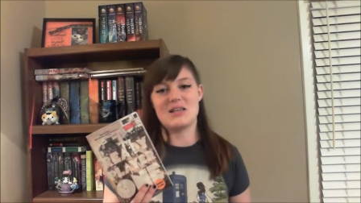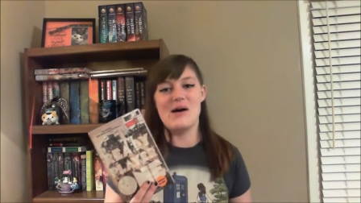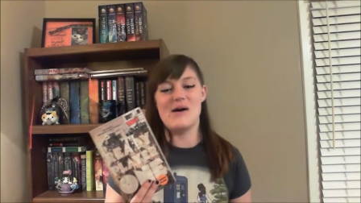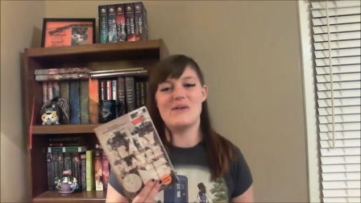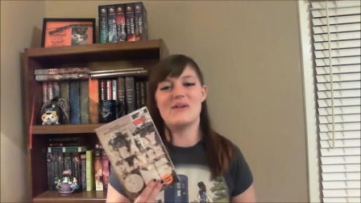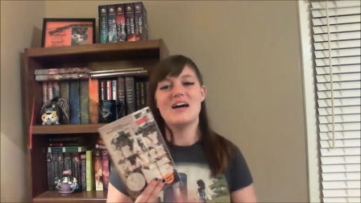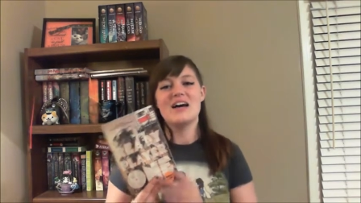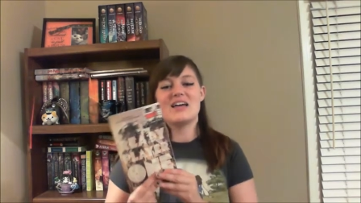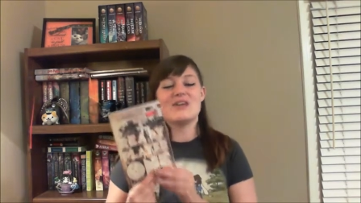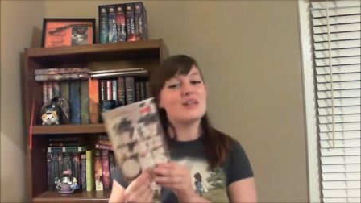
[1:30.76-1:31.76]
So
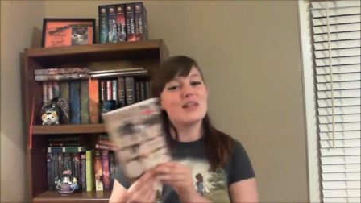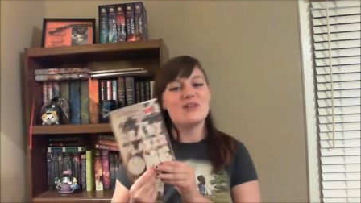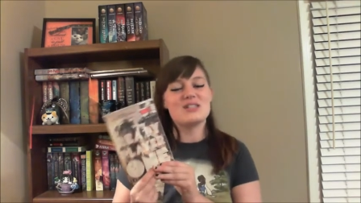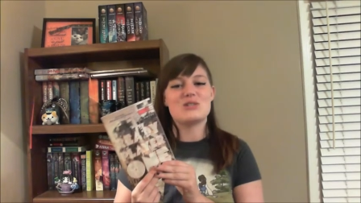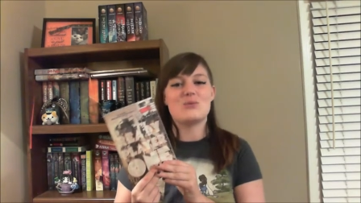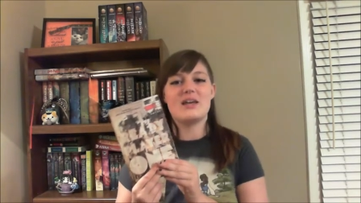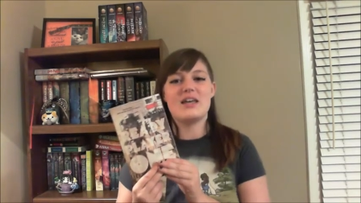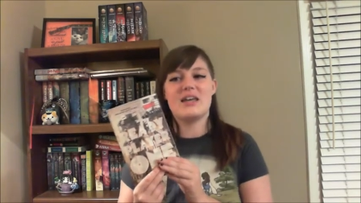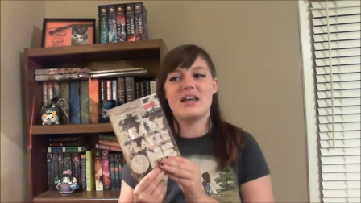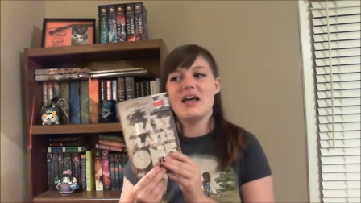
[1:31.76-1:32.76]
he really wants to
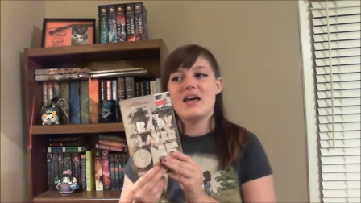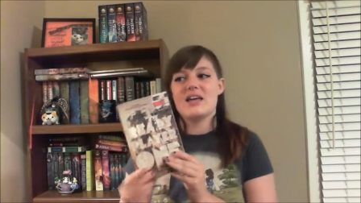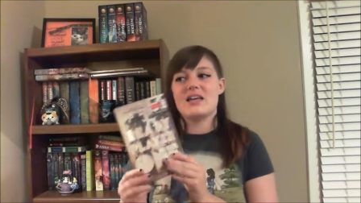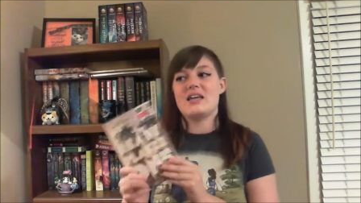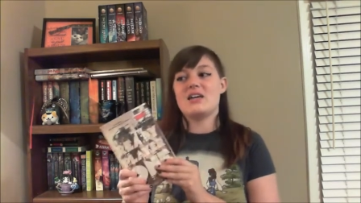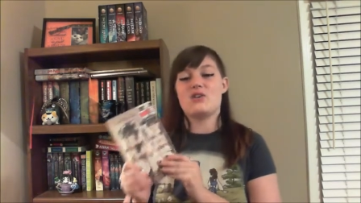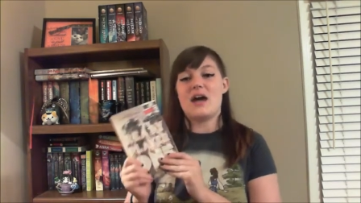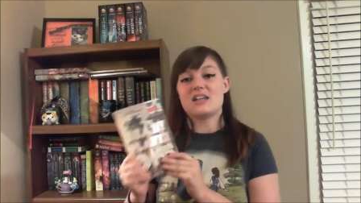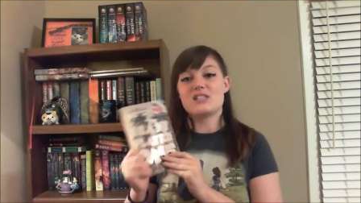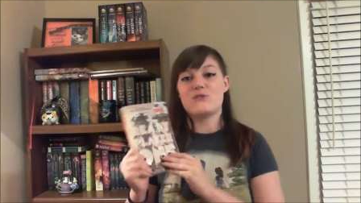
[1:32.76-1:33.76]
win and he
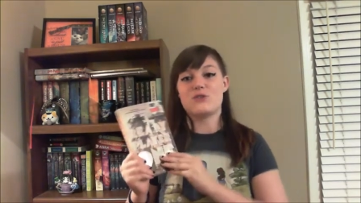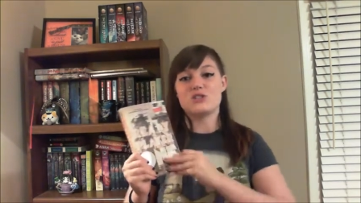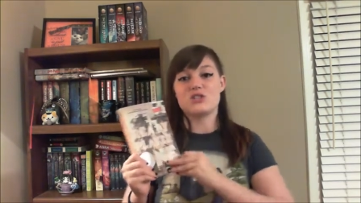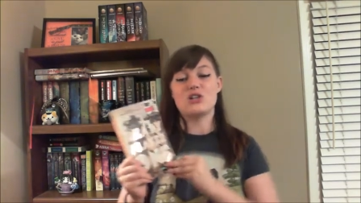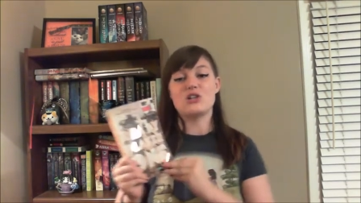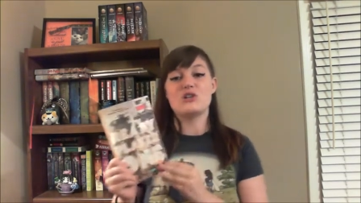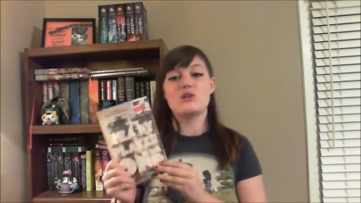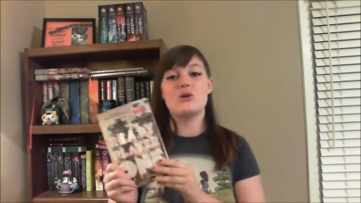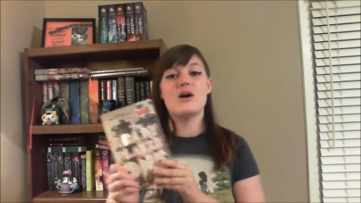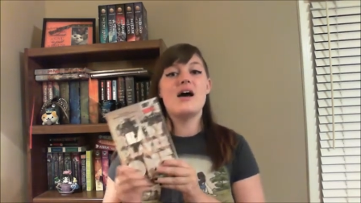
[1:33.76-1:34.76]
cracks the first
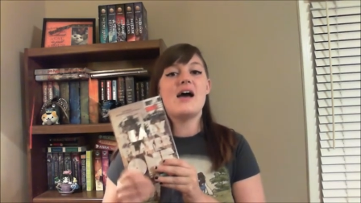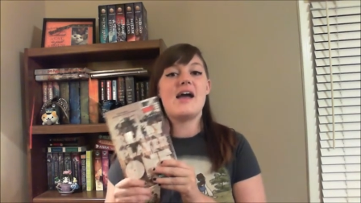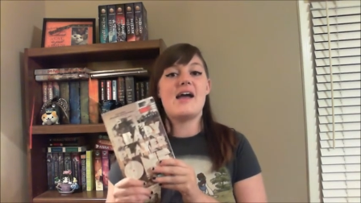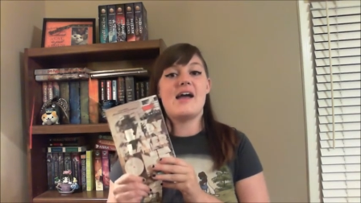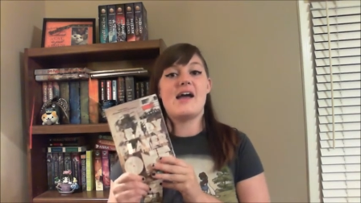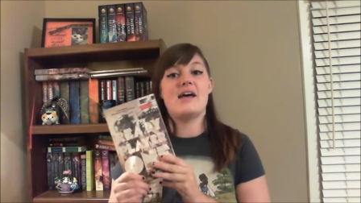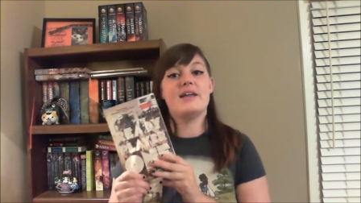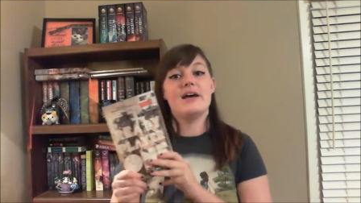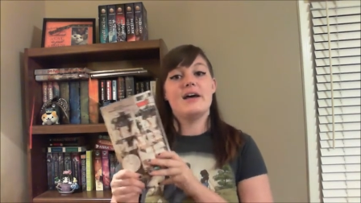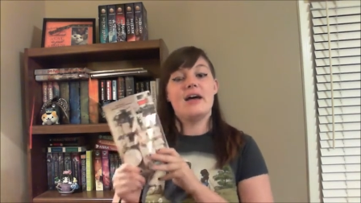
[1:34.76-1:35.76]
clue
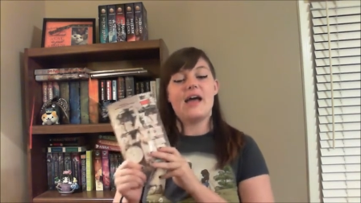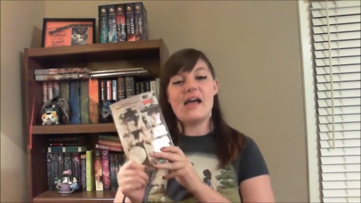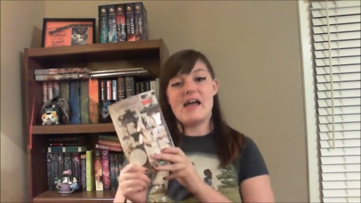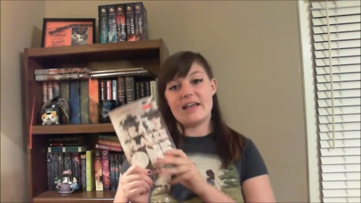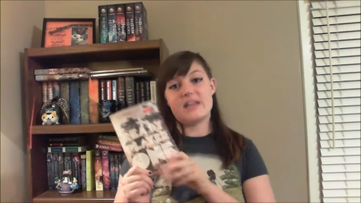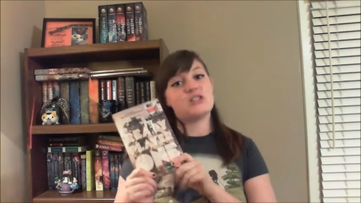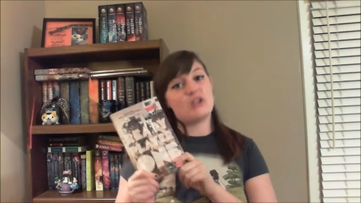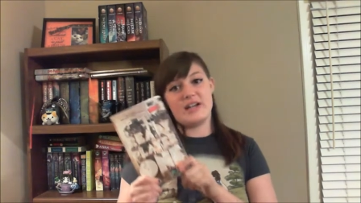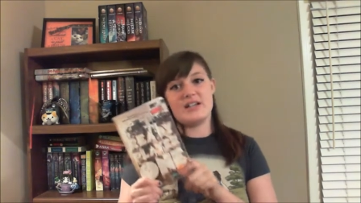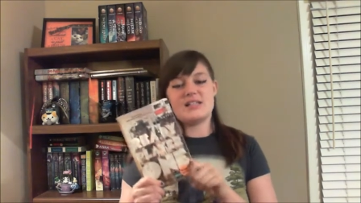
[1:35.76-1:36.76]
and it gets
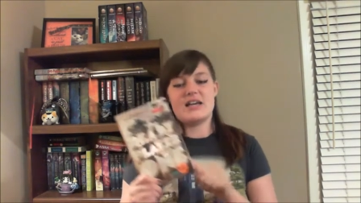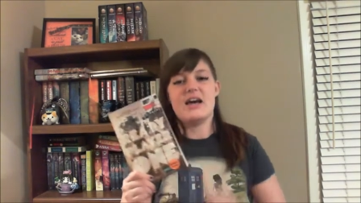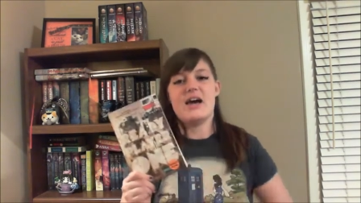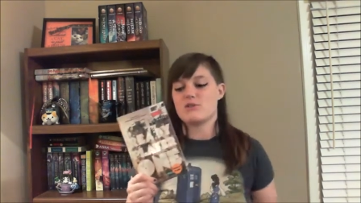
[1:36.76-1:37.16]
crazy.